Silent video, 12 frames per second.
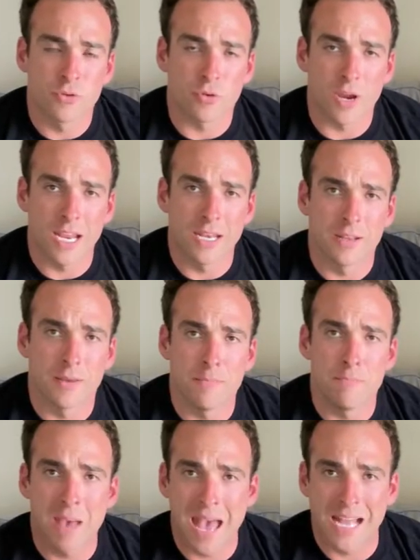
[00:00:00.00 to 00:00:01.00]
grain
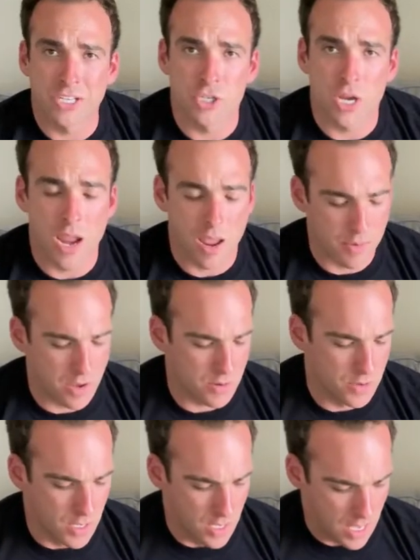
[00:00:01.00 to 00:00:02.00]
match ammo,